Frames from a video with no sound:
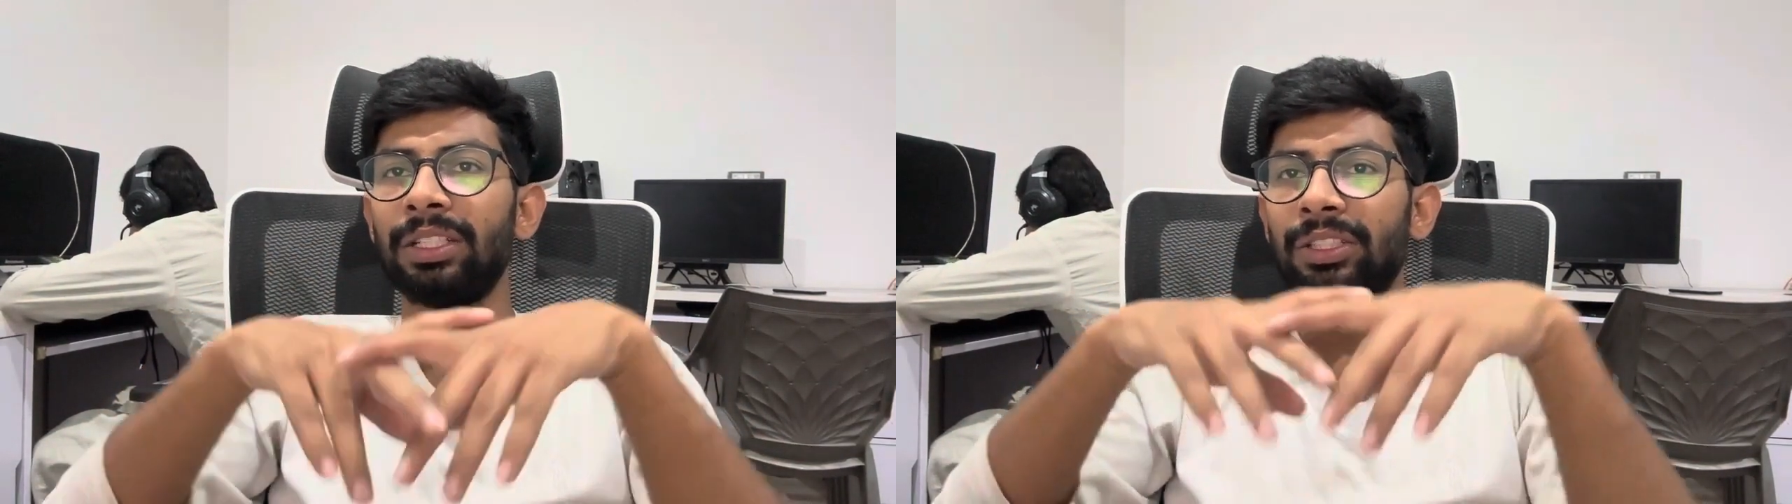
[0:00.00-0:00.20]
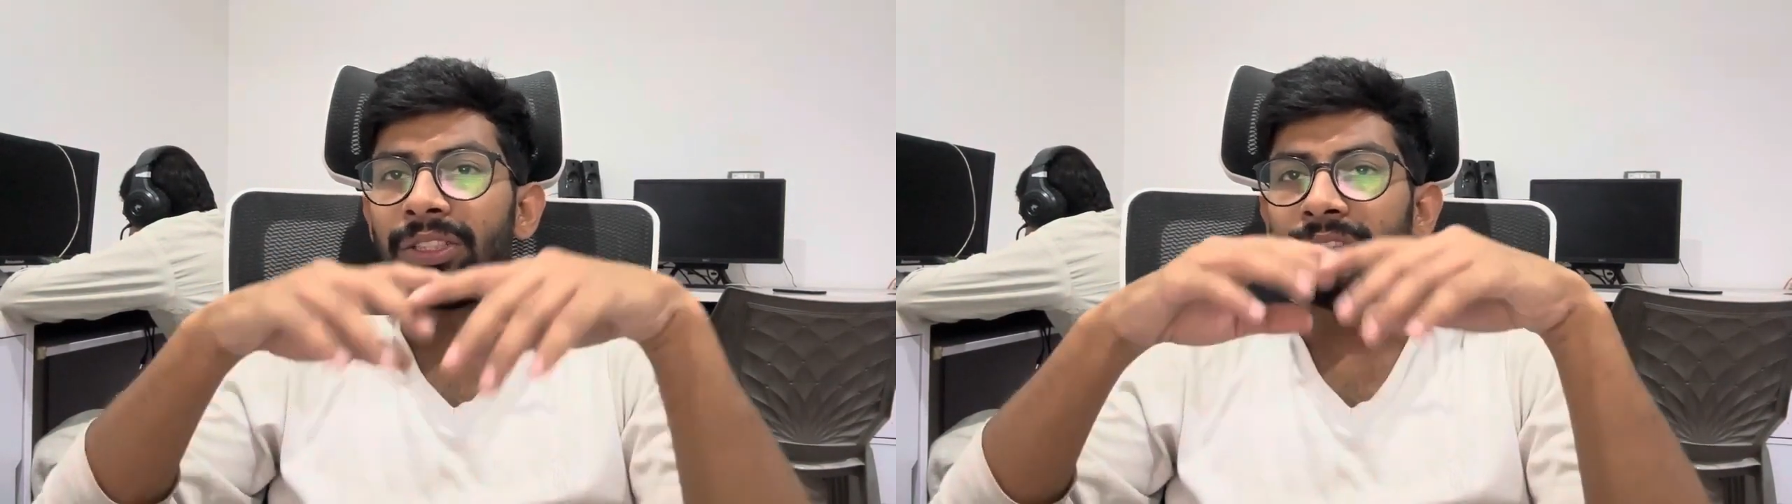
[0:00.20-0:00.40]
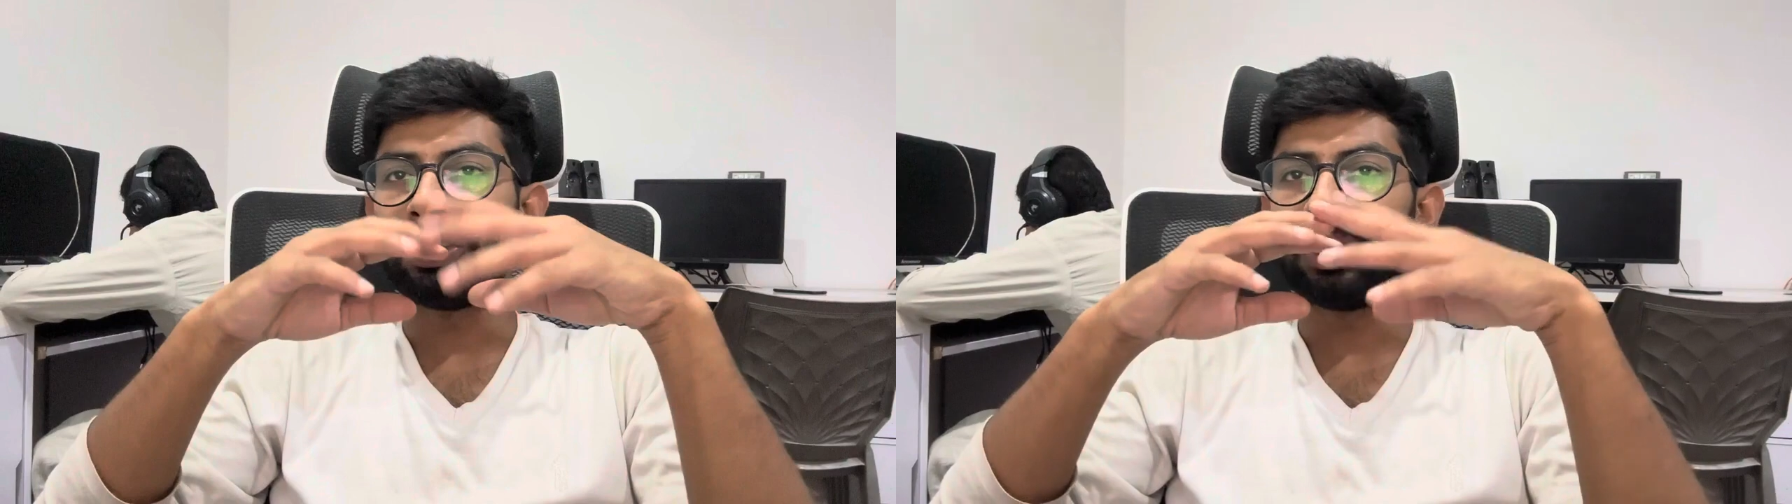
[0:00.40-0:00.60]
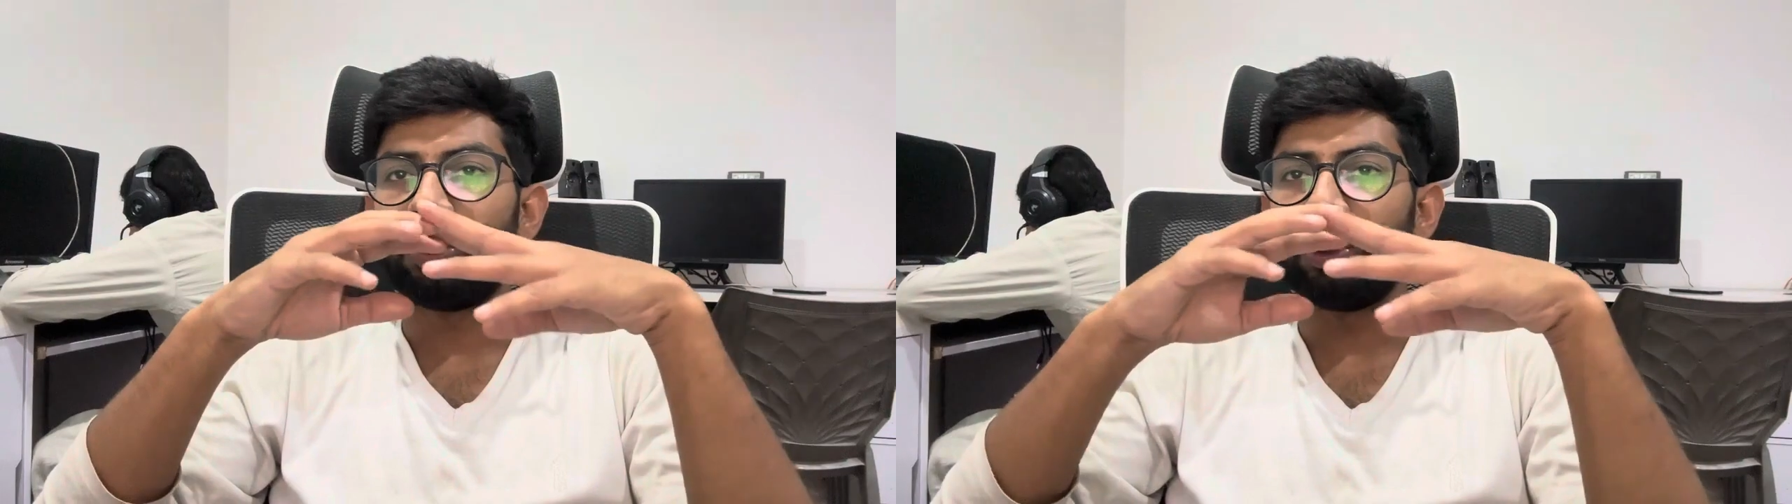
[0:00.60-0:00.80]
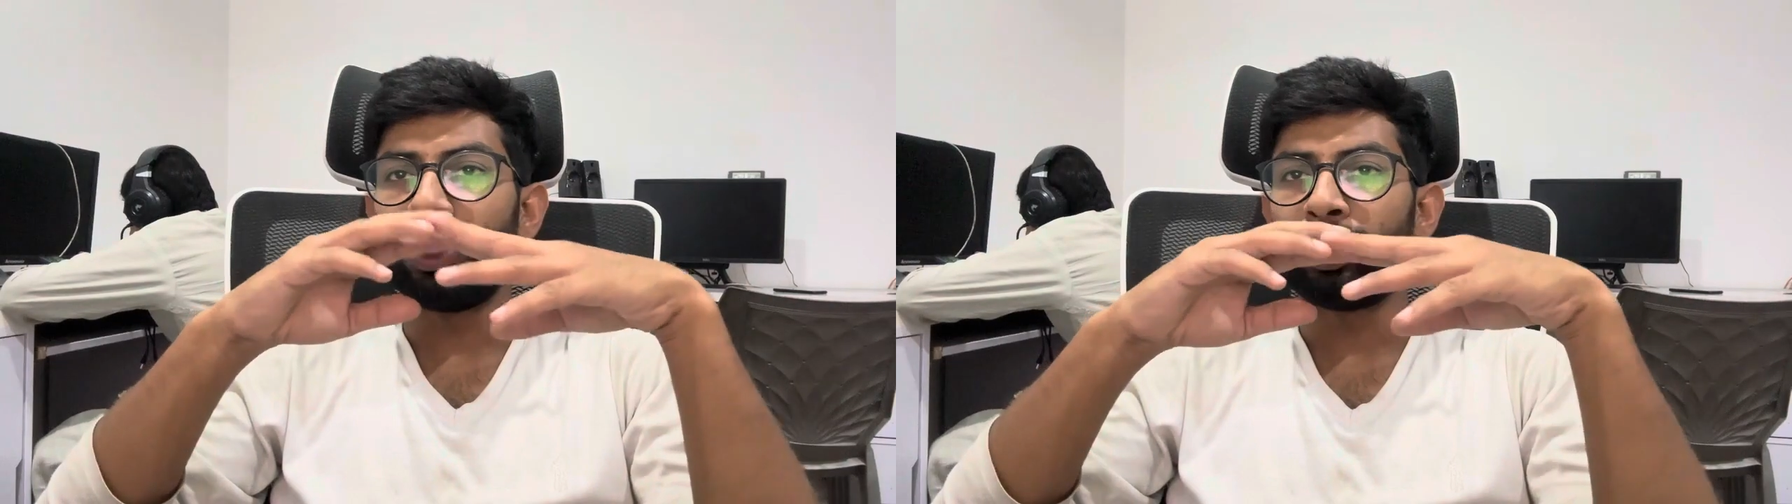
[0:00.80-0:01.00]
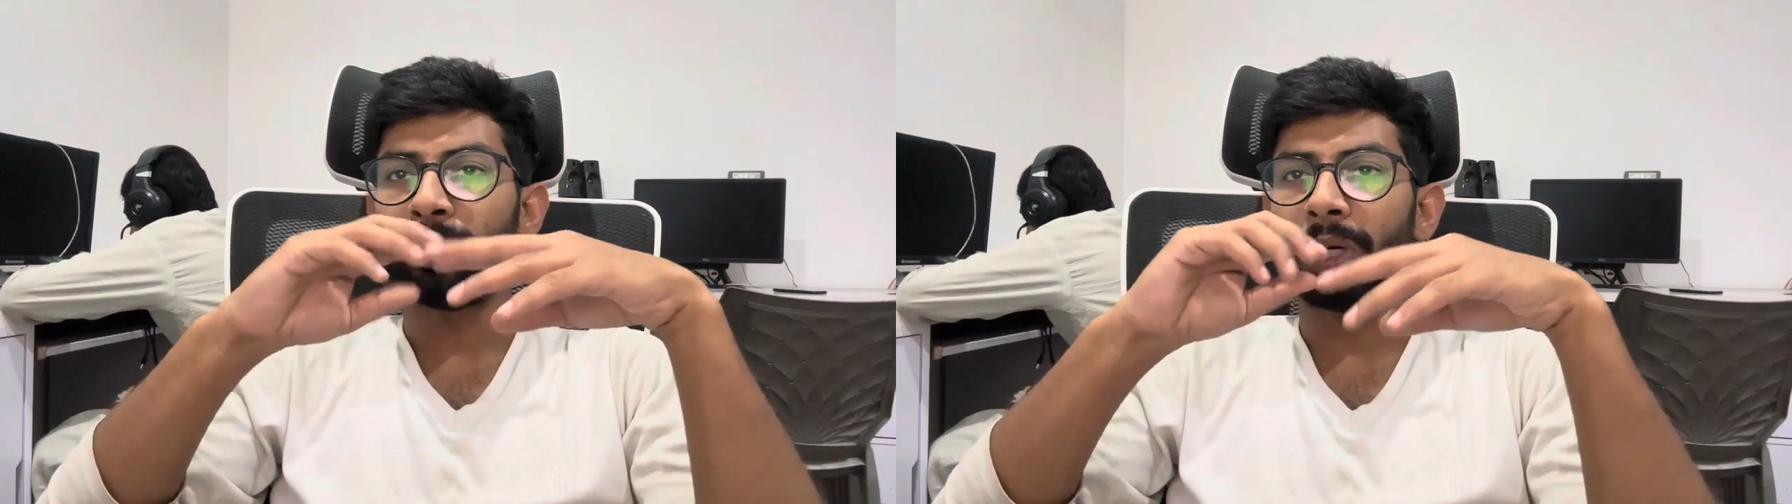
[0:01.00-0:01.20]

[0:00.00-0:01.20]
decision to issue